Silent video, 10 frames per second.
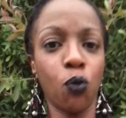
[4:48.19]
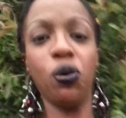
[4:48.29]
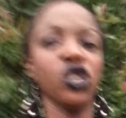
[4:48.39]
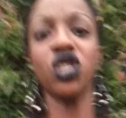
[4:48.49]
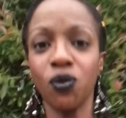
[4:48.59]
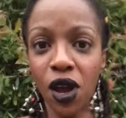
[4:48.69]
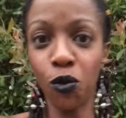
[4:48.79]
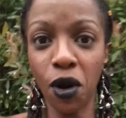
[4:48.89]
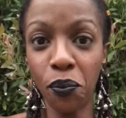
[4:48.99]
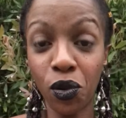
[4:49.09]
pushed him at
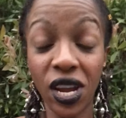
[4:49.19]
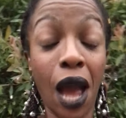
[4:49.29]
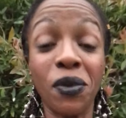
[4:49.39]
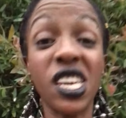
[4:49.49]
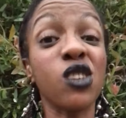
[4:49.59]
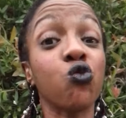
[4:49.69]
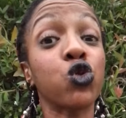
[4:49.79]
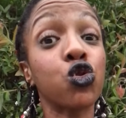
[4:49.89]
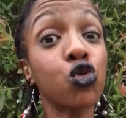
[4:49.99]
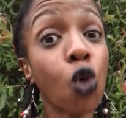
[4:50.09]
one point. I mean, he's
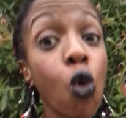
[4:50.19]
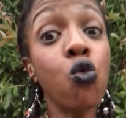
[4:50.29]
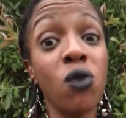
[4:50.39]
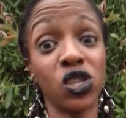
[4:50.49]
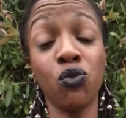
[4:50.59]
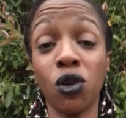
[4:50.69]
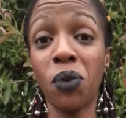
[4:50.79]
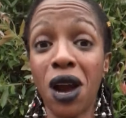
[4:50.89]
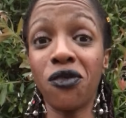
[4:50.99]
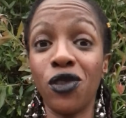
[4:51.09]
so much more
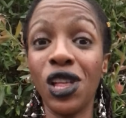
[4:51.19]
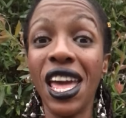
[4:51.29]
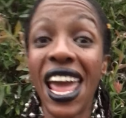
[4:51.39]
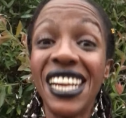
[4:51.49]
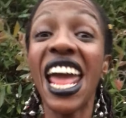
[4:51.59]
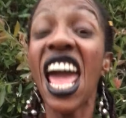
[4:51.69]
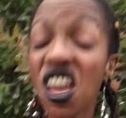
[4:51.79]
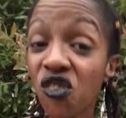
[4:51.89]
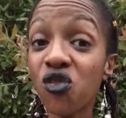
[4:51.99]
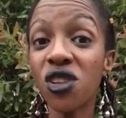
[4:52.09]
powerful in
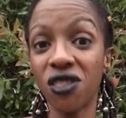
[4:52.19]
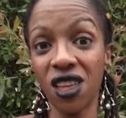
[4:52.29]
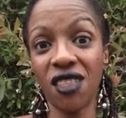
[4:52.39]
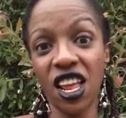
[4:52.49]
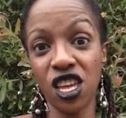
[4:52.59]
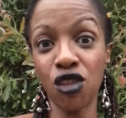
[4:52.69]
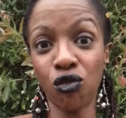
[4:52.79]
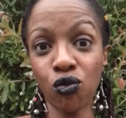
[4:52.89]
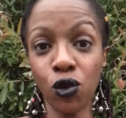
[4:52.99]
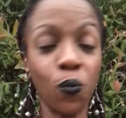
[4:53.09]
everything that he
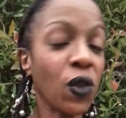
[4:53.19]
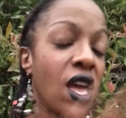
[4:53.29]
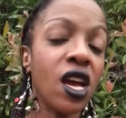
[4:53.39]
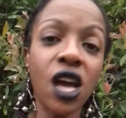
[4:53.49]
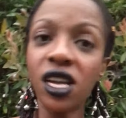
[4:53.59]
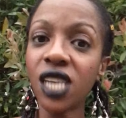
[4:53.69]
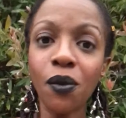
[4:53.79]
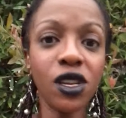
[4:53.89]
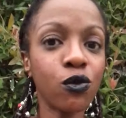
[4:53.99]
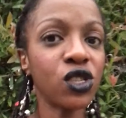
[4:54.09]
threw. Uh,
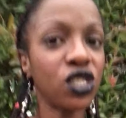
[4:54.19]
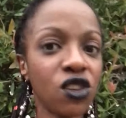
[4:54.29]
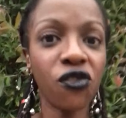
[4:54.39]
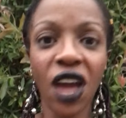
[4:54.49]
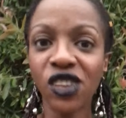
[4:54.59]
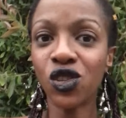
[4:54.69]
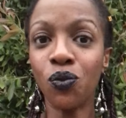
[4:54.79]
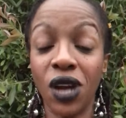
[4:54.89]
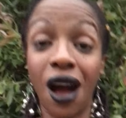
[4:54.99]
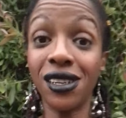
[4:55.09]
Dominick was still faster,
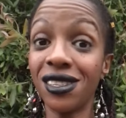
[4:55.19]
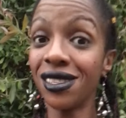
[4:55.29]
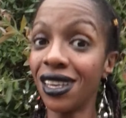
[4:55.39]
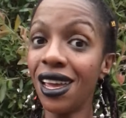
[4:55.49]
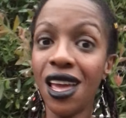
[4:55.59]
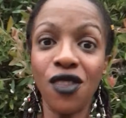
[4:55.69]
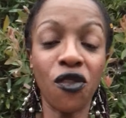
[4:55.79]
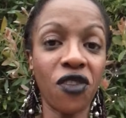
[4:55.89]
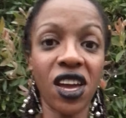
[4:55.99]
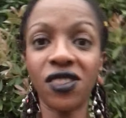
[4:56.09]
but honestly,
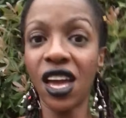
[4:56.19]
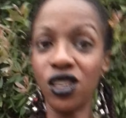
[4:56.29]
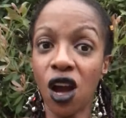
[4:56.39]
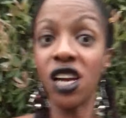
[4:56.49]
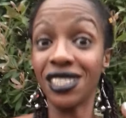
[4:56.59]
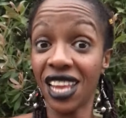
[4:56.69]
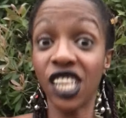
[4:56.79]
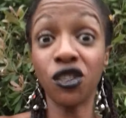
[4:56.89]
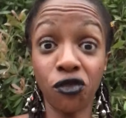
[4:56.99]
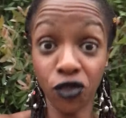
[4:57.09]
the fact that Jan
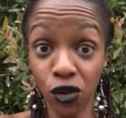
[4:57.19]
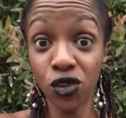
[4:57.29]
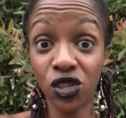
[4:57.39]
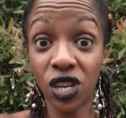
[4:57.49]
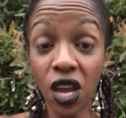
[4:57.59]
landed first,